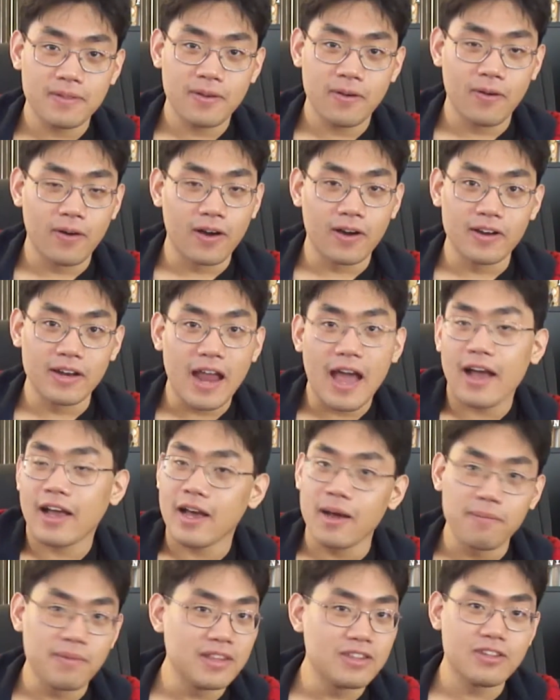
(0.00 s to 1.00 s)
Or not
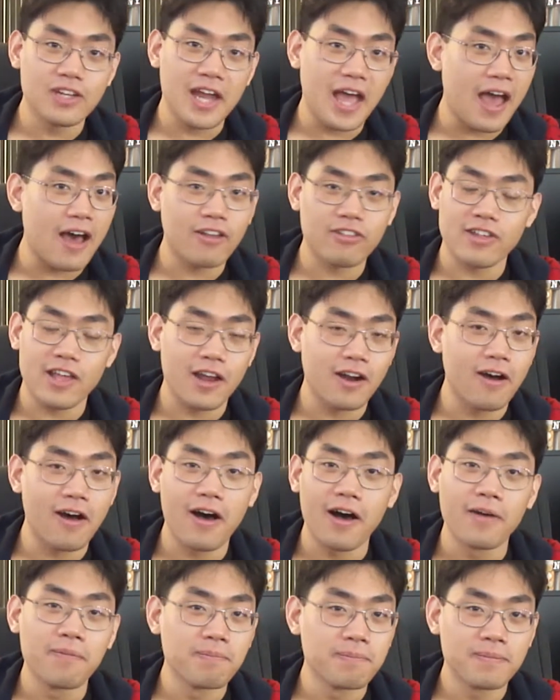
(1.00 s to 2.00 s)
come into the house at
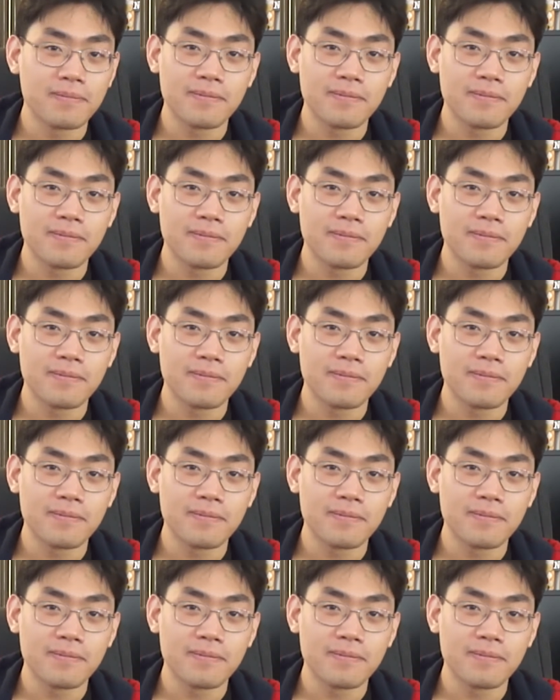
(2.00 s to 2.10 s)
all.